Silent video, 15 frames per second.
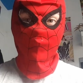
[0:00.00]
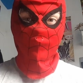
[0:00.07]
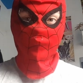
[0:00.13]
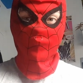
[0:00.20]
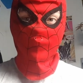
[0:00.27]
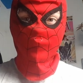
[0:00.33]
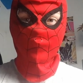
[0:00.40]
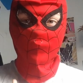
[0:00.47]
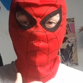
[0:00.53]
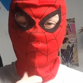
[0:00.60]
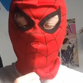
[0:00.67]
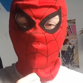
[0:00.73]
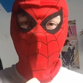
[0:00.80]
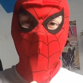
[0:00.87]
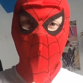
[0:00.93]
out
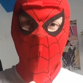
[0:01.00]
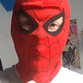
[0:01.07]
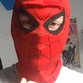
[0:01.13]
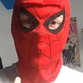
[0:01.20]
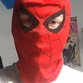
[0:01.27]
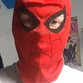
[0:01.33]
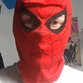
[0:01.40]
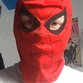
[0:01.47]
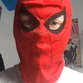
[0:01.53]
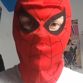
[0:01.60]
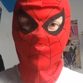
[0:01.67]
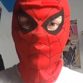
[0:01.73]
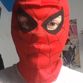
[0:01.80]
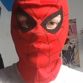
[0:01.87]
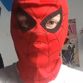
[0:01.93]
already what's going on
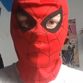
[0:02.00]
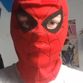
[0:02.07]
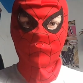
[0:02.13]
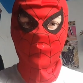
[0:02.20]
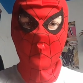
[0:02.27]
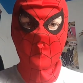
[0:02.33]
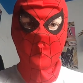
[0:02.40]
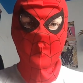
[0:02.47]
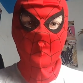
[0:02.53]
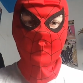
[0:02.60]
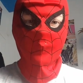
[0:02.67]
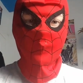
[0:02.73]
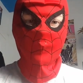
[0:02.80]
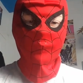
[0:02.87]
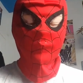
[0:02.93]
by that time.
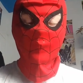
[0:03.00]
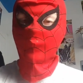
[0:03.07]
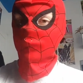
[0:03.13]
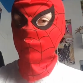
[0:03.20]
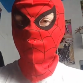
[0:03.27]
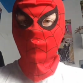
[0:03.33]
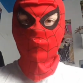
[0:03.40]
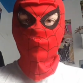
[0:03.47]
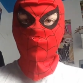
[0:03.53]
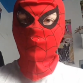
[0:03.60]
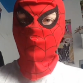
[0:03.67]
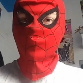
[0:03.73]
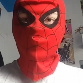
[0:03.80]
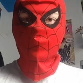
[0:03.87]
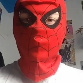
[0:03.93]
It lets loose